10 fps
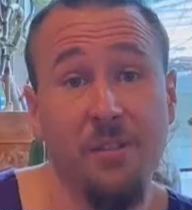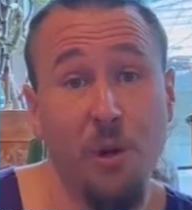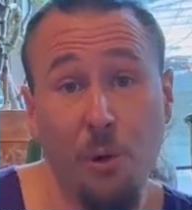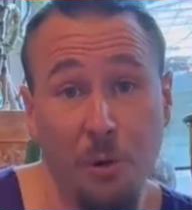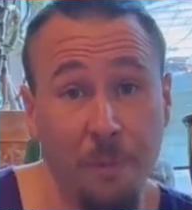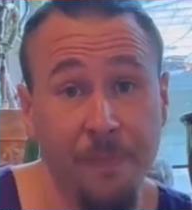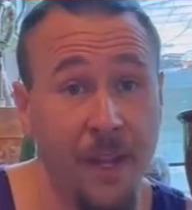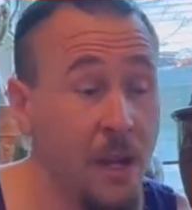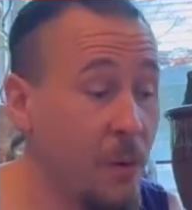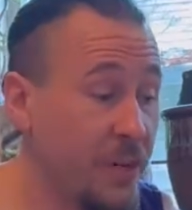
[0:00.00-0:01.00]
total,
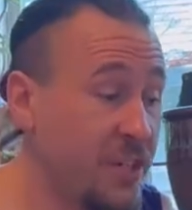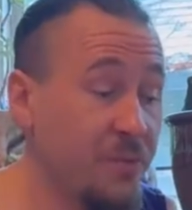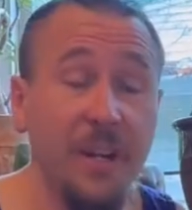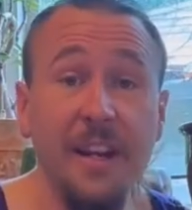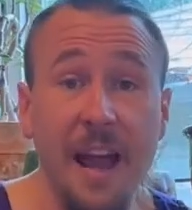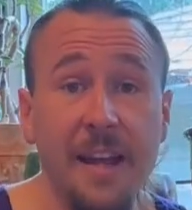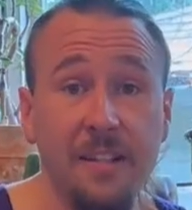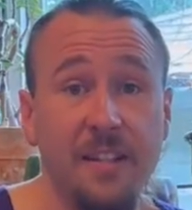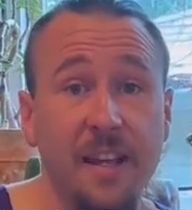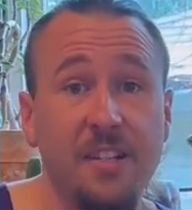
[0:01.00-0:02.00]
which is really
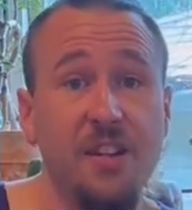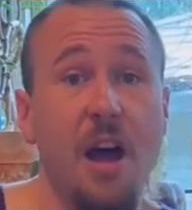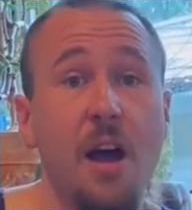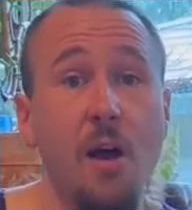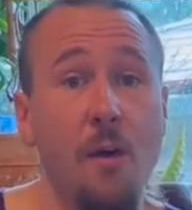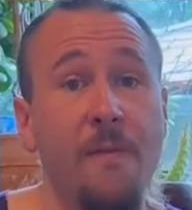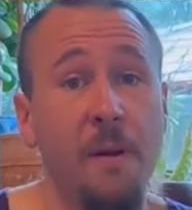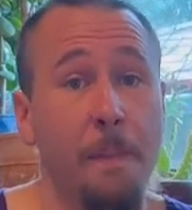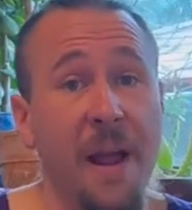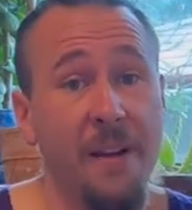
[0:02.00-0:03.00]
nice. It's not
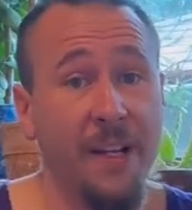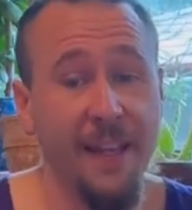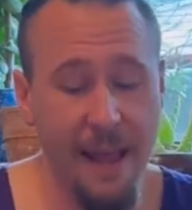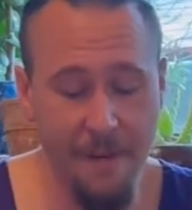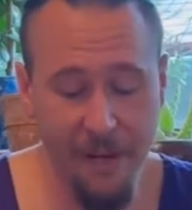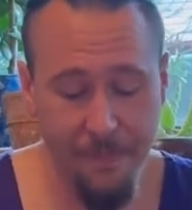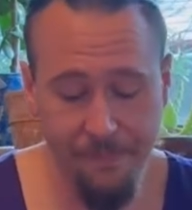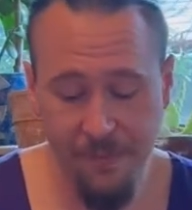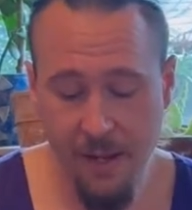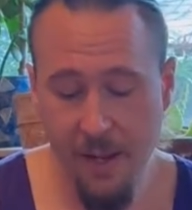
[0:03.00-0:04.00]
overbearingly heavy.
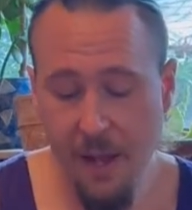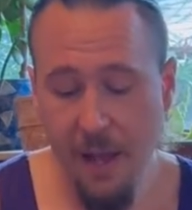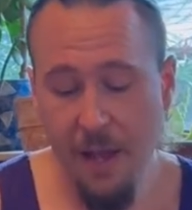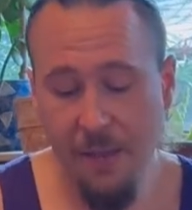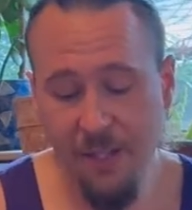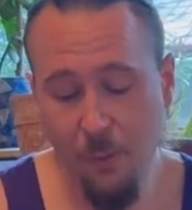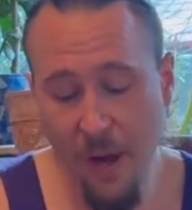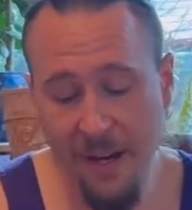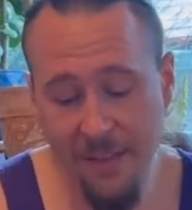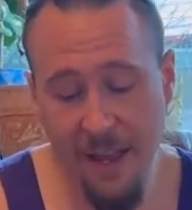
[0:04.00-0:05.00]
This
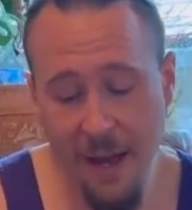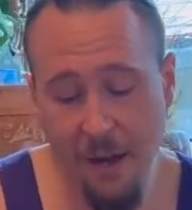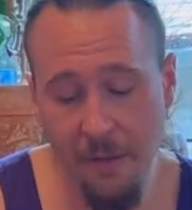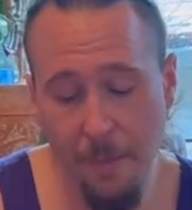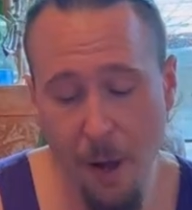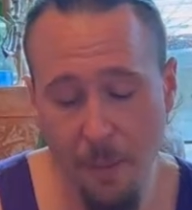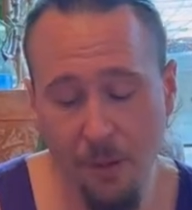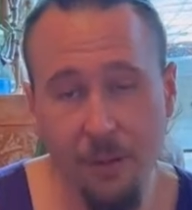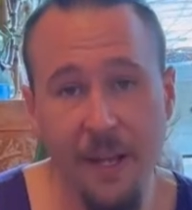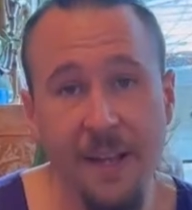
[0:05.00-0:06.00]
weight at the end on the
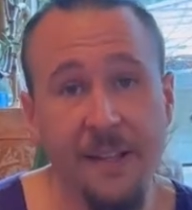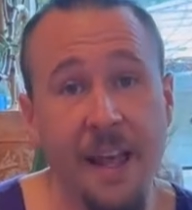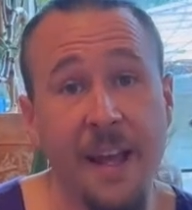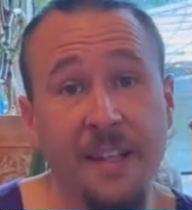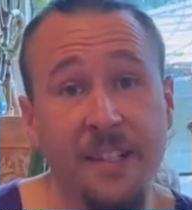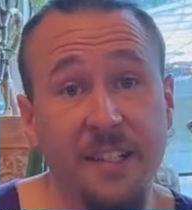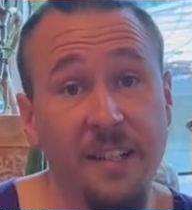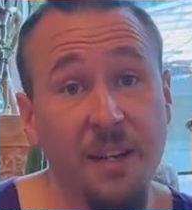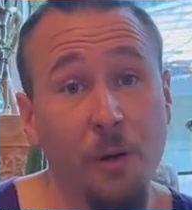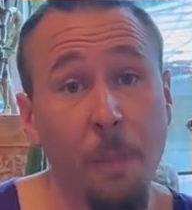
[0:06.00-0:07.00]
pommel is a
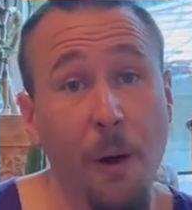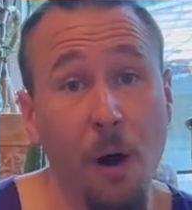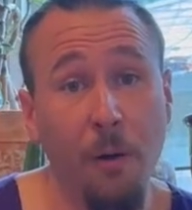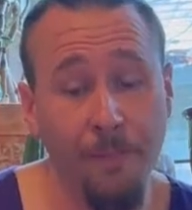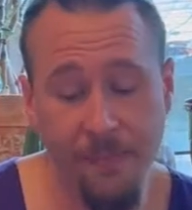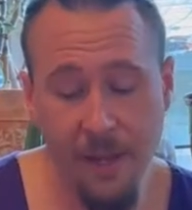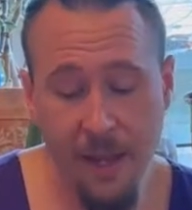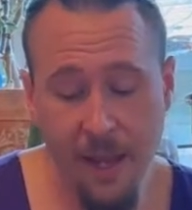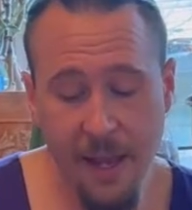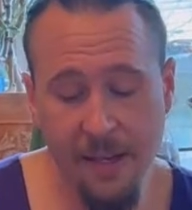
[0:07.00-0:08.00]
steel ball.
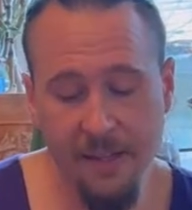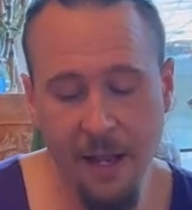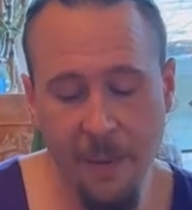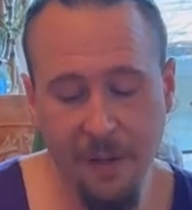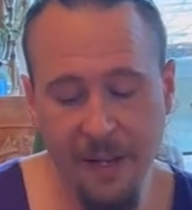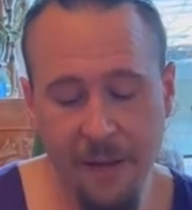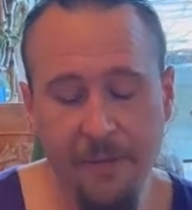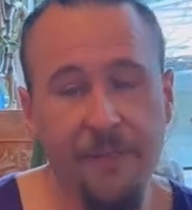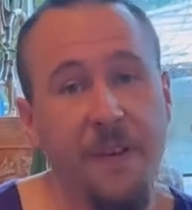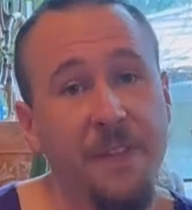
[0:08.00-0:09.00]
It's, I believe,
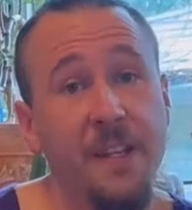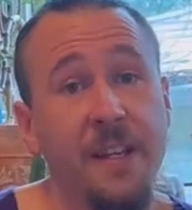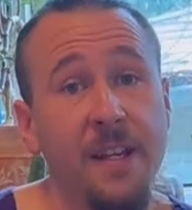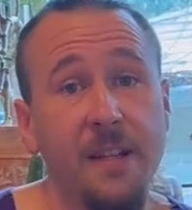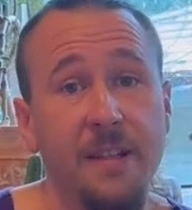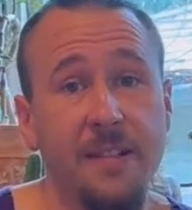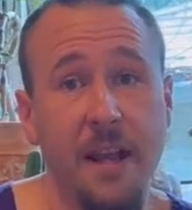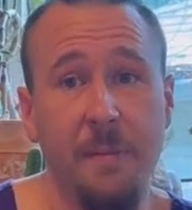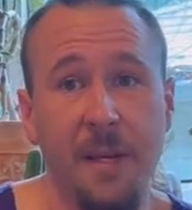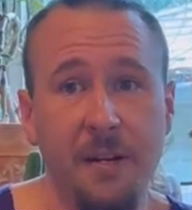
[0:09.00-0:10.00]
50
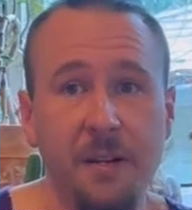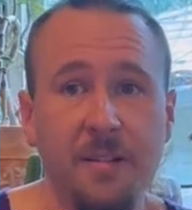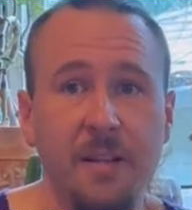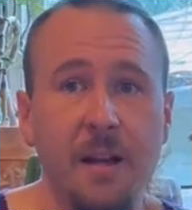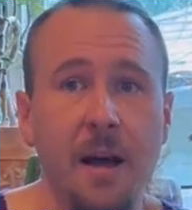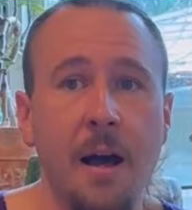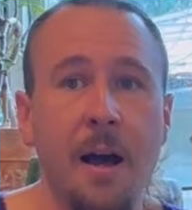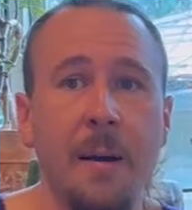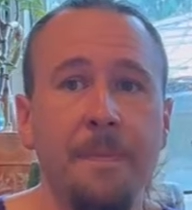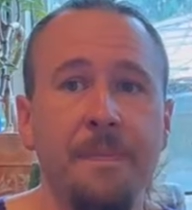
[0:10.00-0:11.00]
centimeters,
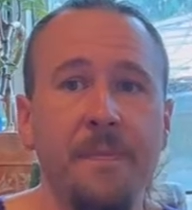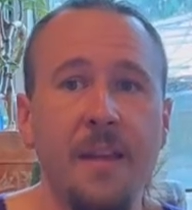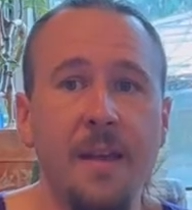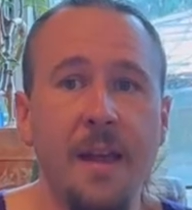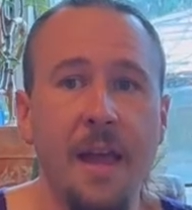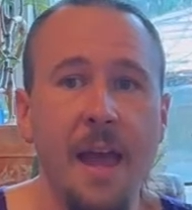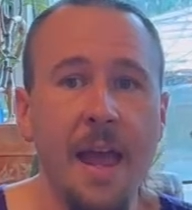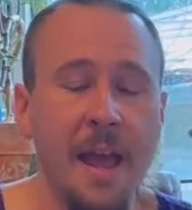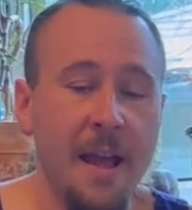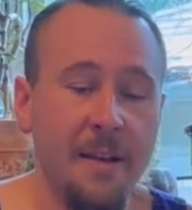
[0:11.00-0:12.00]

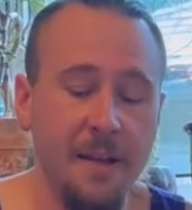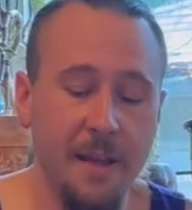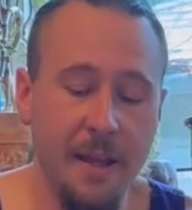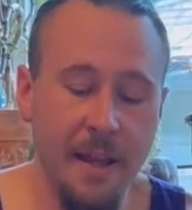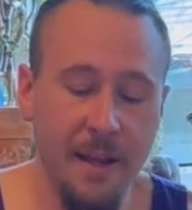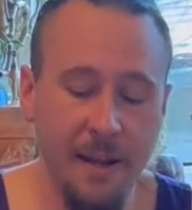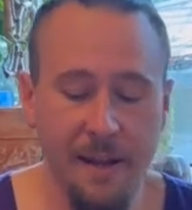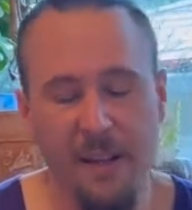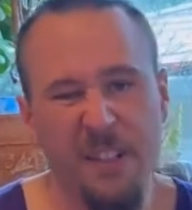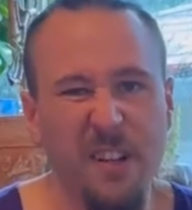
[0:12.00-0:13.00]
and it
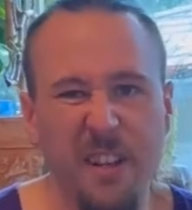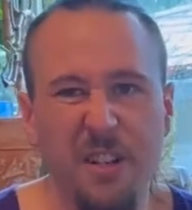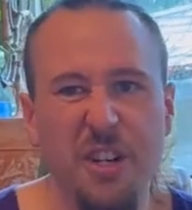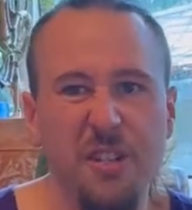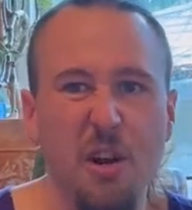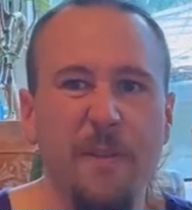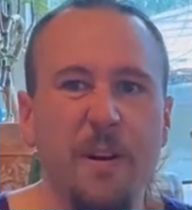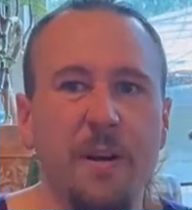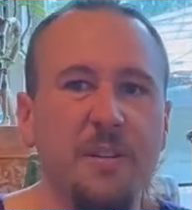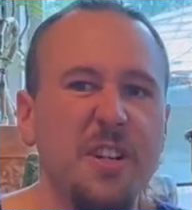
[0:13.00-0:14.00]
is just
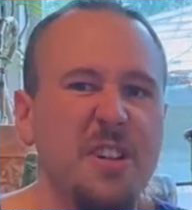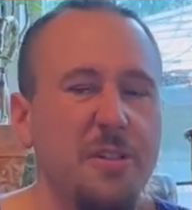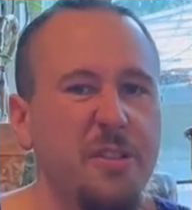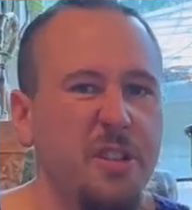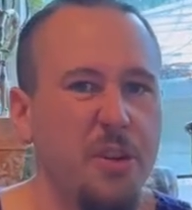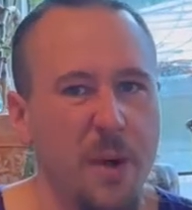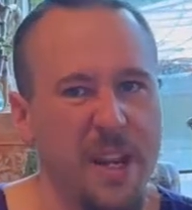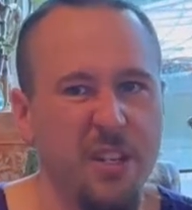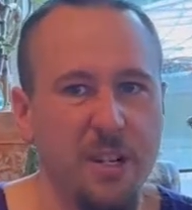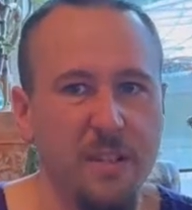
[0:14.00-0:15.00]
under 2
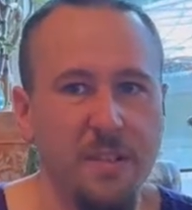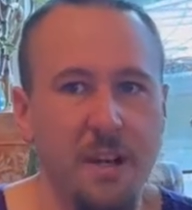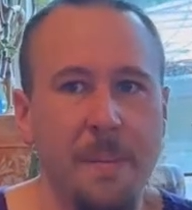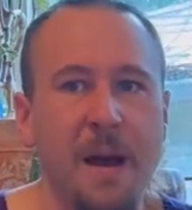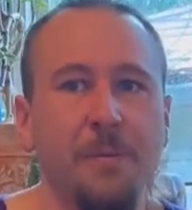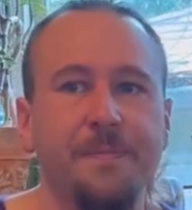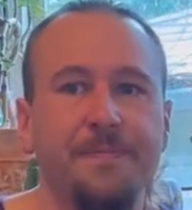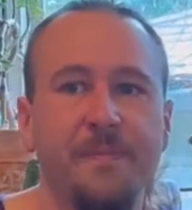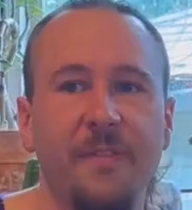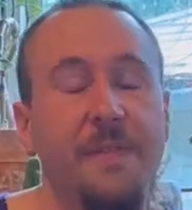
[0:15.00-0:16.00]
inches, about
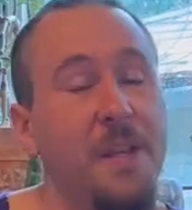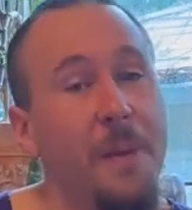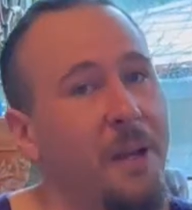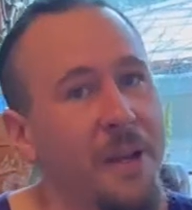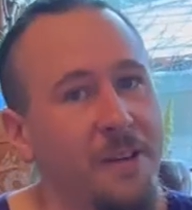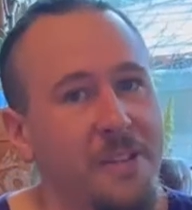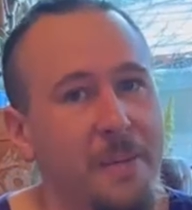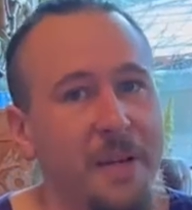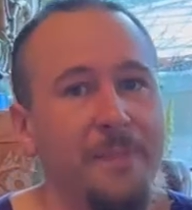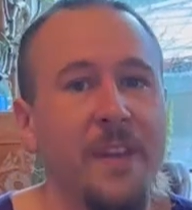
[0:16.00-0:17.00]
50 millimeters, I
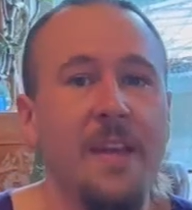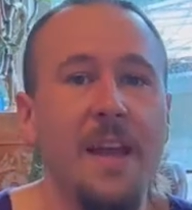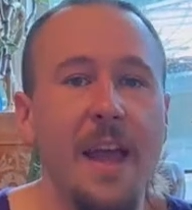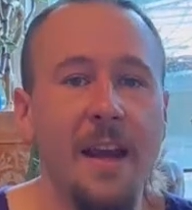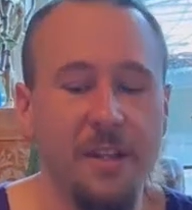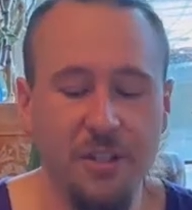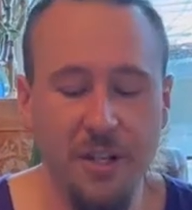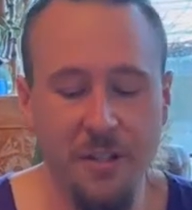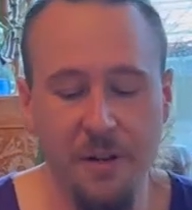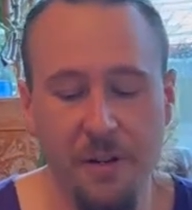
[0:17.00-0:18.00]
mean, and it's
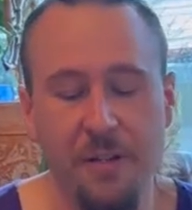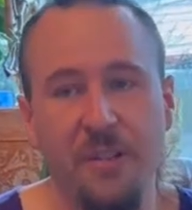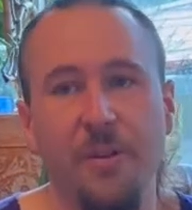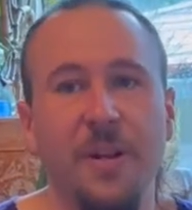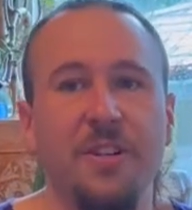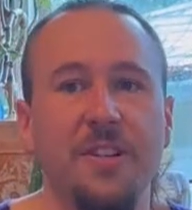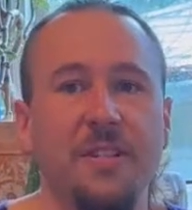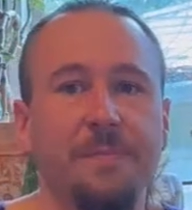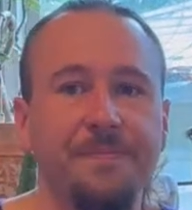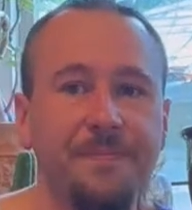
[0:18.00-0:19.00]
just under 2 inches.